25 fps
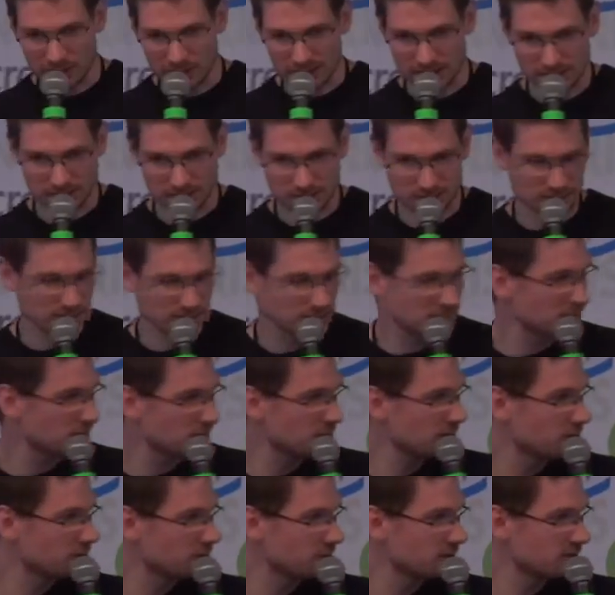I think,
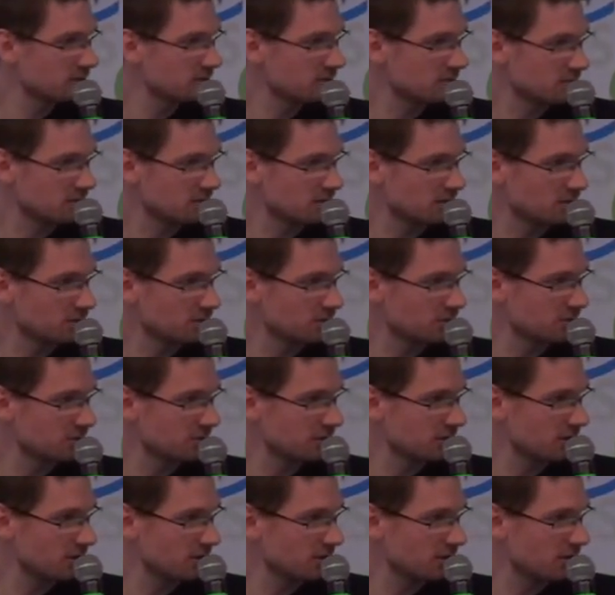with
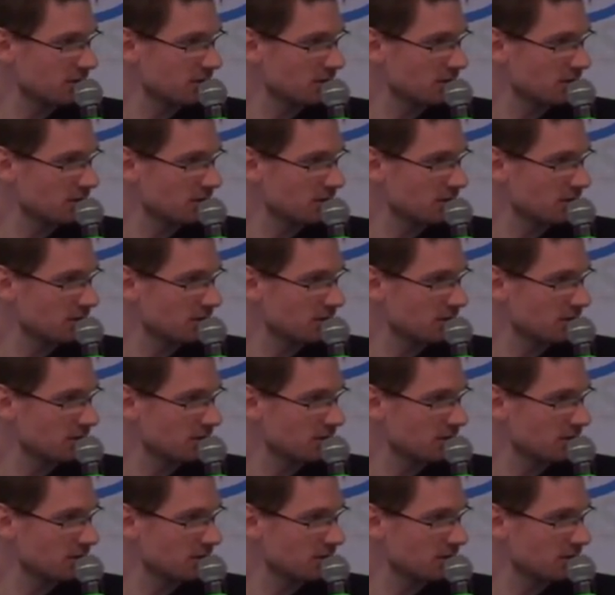using